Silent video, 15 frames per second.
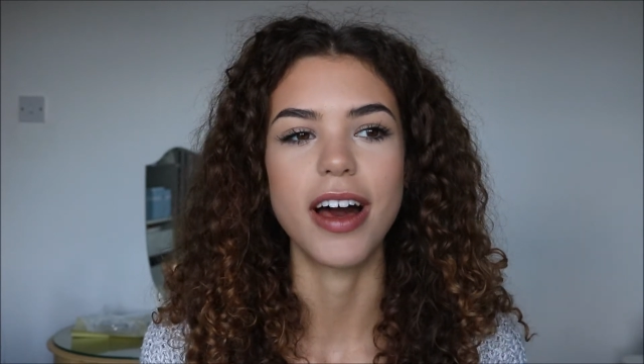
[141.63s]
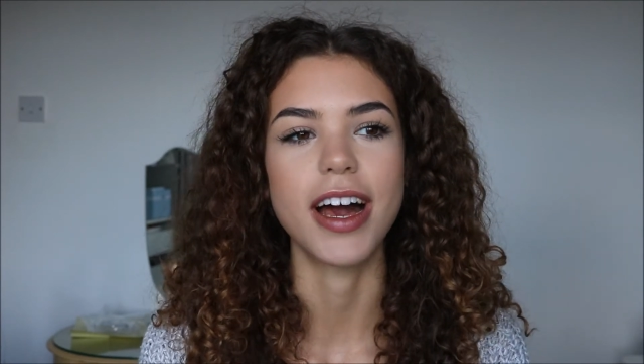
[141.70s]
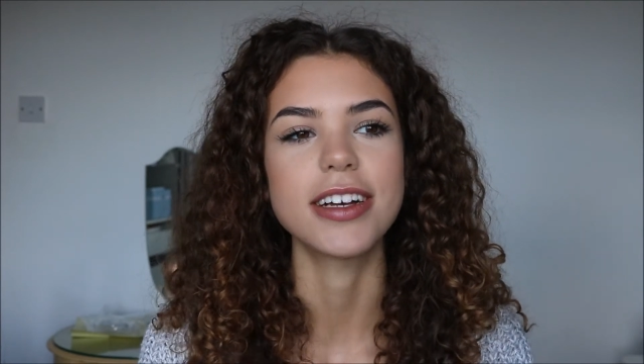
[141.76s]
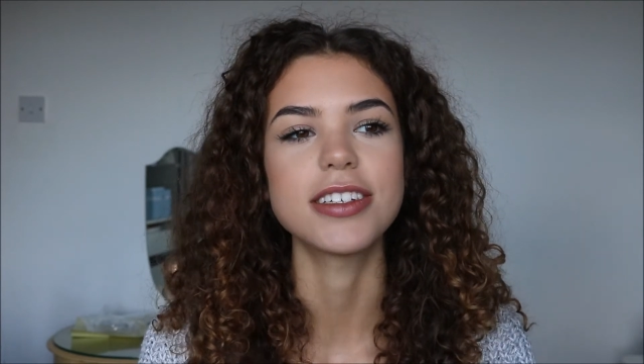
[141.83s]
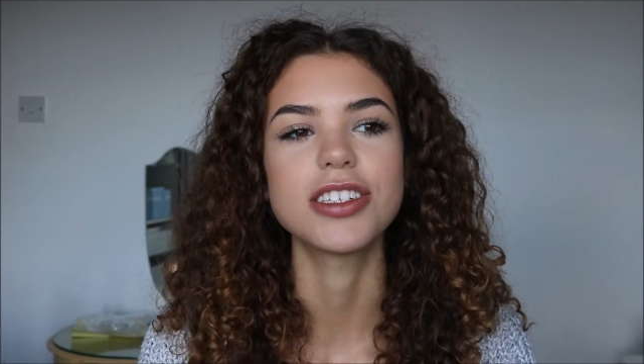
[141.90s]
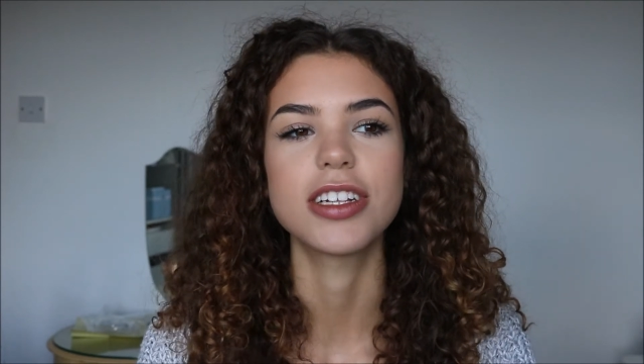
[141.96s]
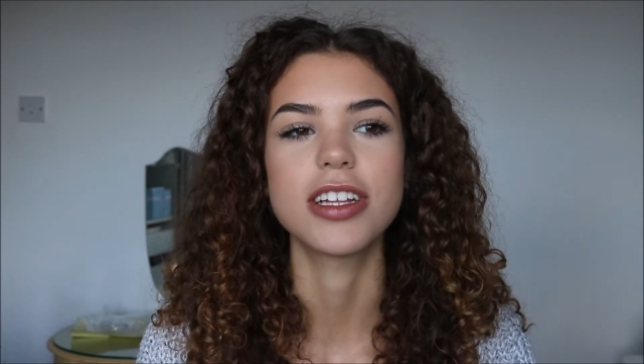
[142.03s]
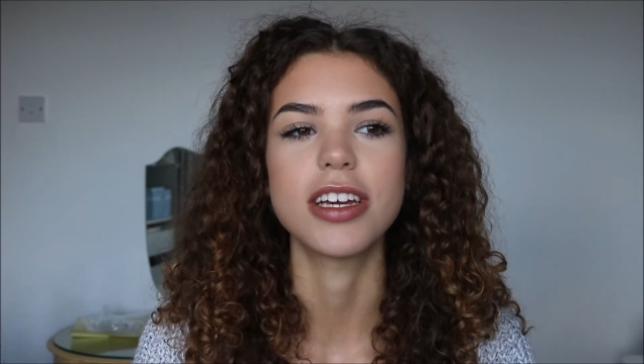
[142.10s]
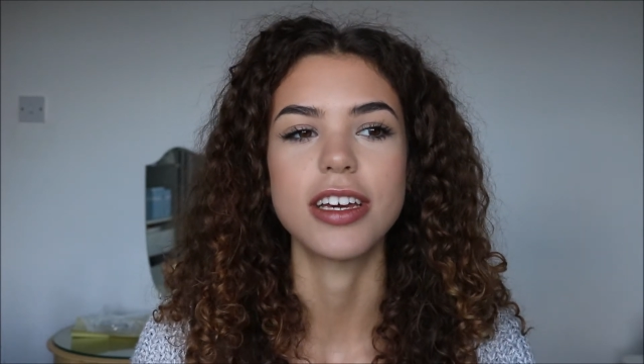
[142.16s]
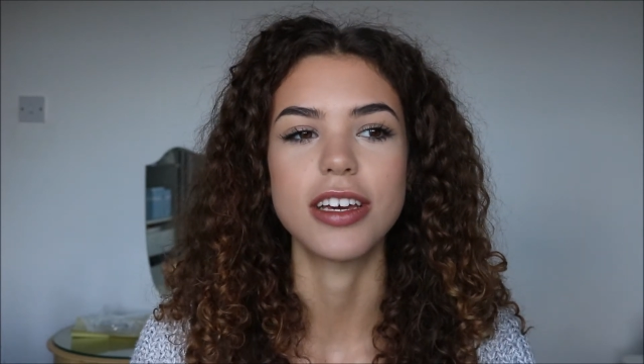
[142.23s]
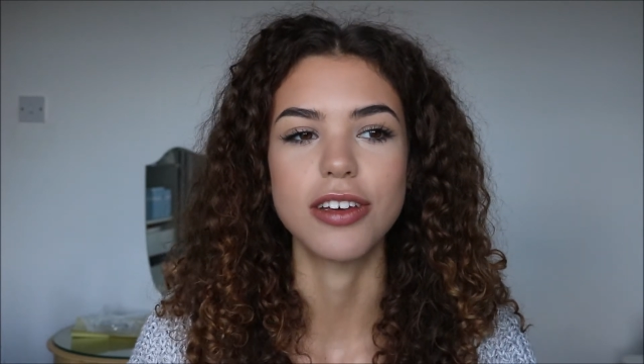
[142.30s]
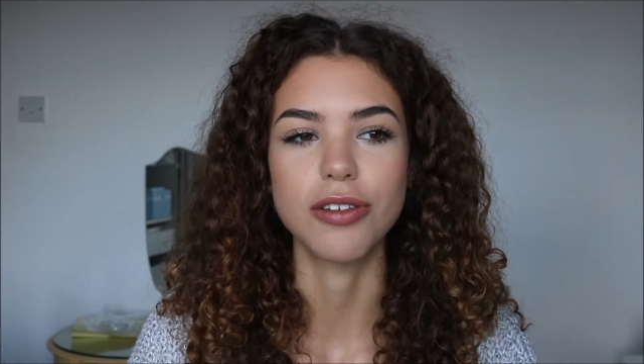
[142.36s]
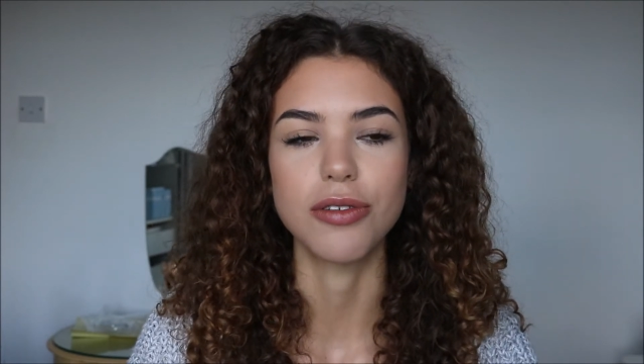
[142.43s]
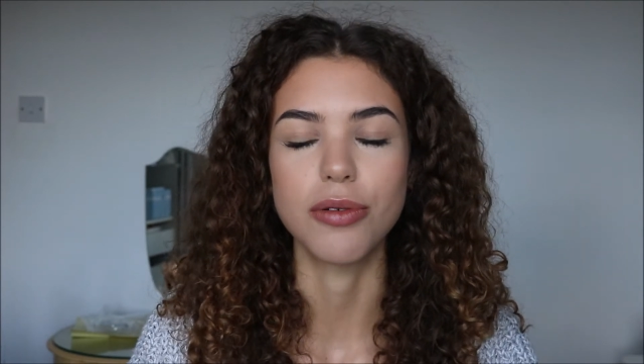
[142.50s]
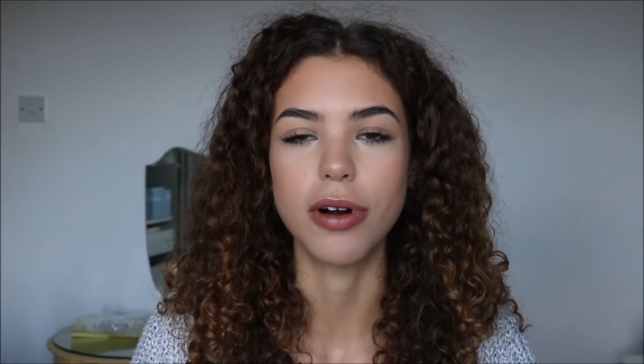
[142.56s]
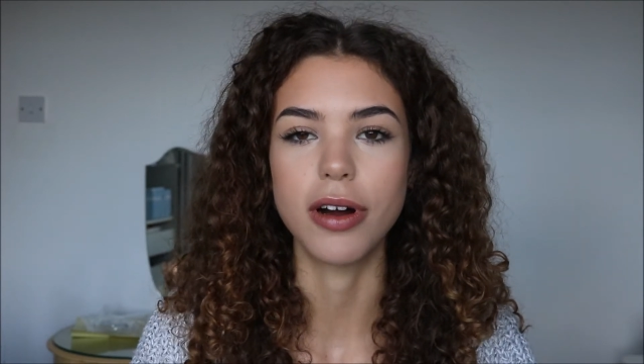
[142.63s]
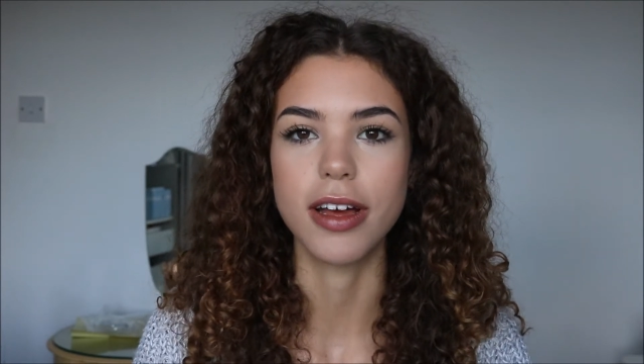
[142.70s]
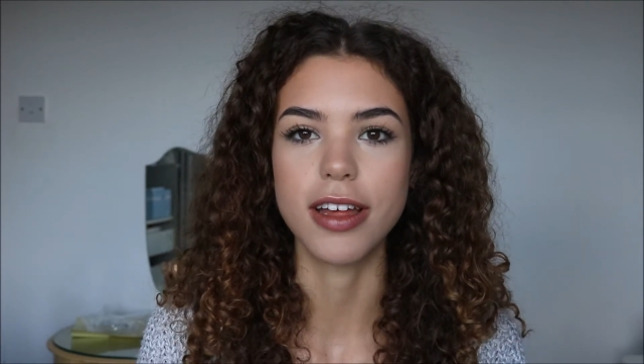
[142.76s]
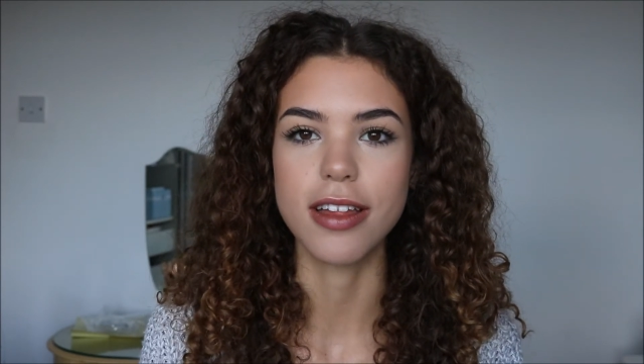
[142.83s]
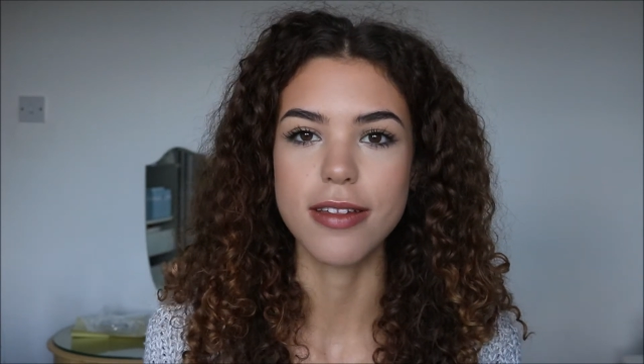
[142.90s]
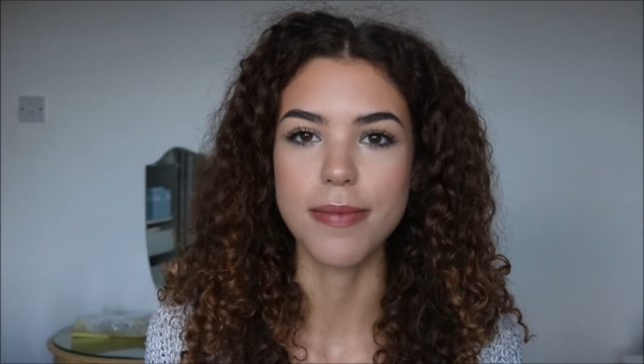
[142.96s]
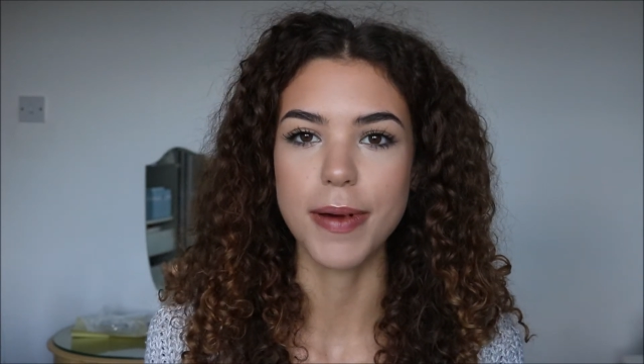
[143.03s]
actually you are
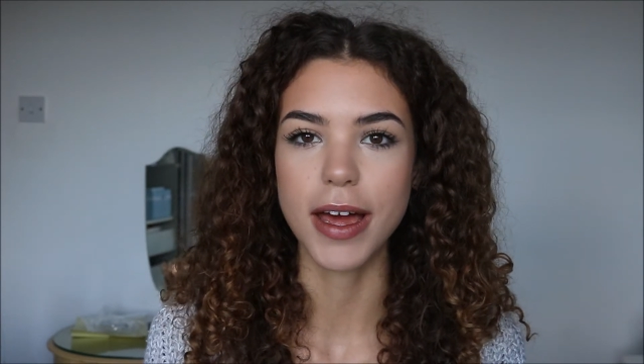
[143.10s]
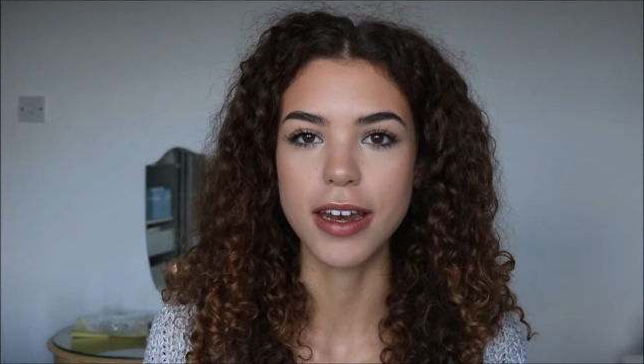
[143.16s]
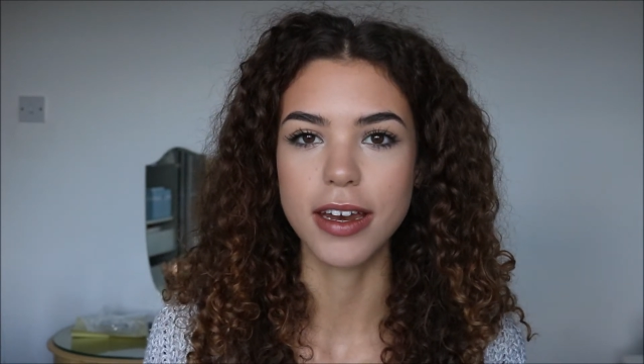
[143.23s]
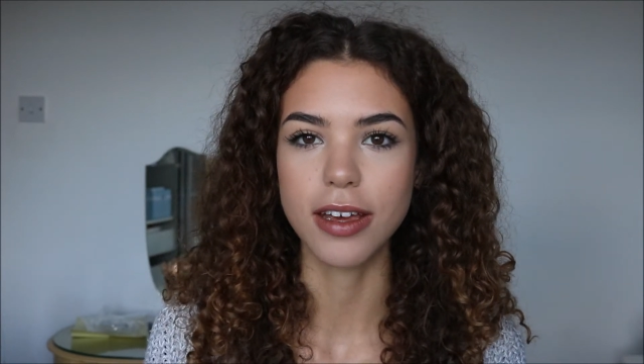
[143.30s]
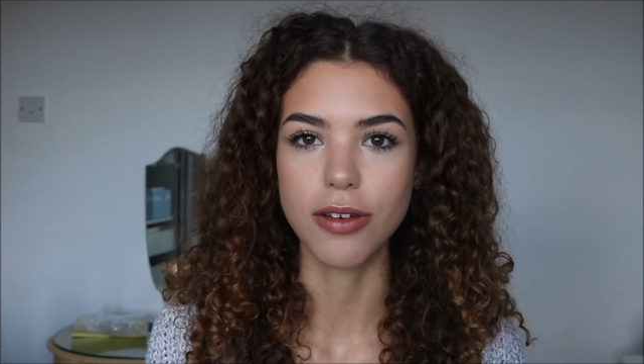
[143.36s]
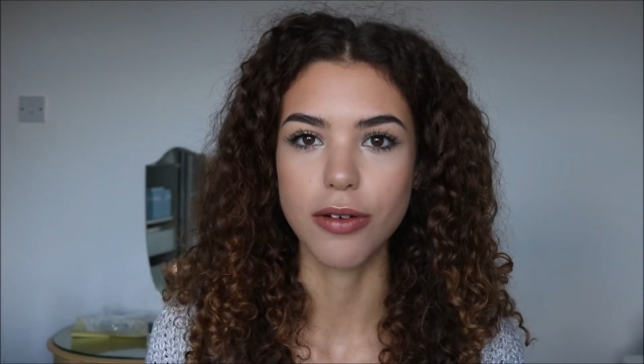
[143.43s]
expanding